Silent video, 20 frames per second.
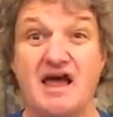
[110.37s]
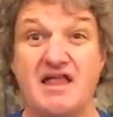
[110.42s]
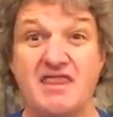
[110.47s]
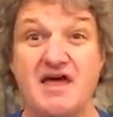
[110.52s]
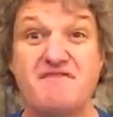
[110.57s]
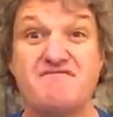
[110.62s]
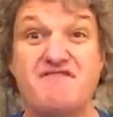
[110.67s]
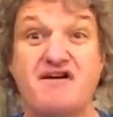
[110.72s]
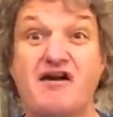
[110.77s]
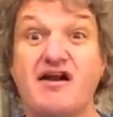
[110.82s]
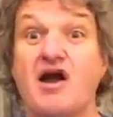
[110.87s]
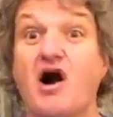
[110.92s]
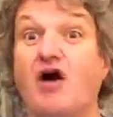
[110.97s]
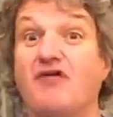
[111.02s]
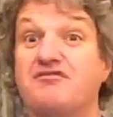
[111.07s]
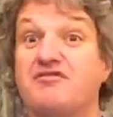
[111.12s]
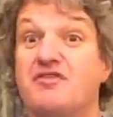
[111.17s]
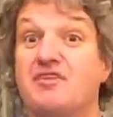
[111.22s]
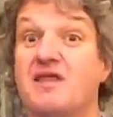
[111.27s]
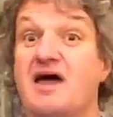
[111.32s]
They're very
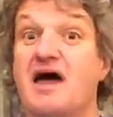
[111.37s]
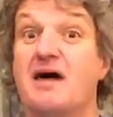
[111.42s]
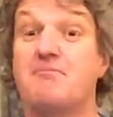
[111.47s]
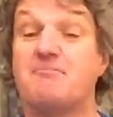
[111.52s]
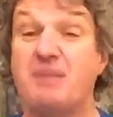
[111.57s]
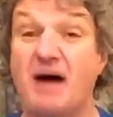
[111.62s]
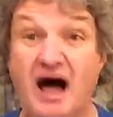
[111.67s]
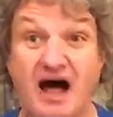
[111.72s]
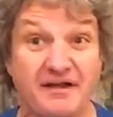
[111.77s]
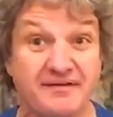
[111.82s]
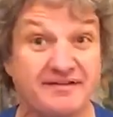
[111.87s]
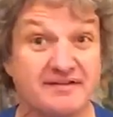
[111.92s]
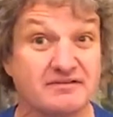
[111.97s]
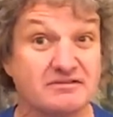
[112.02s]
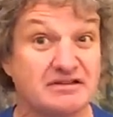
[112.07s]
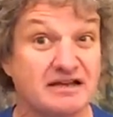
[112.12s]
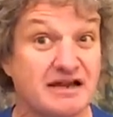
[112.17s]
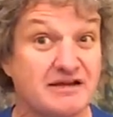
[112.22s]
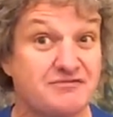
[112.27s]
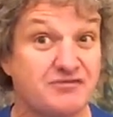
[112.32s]
often their parcel
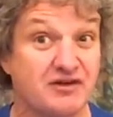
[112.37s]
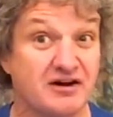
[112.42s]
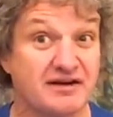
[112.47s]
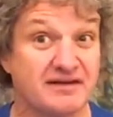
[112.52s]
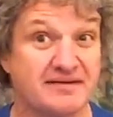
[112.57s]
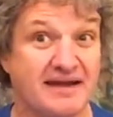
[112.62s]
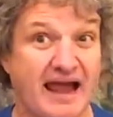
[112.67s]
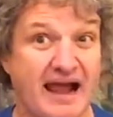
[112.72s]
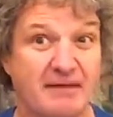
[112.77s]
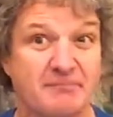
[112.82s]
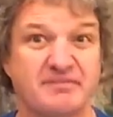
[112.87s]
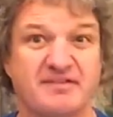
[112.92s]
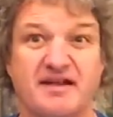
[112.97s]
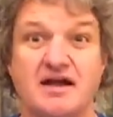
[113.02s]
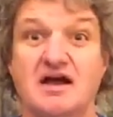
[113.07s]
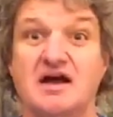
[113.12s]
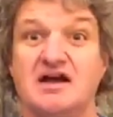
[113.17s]
delivery scams.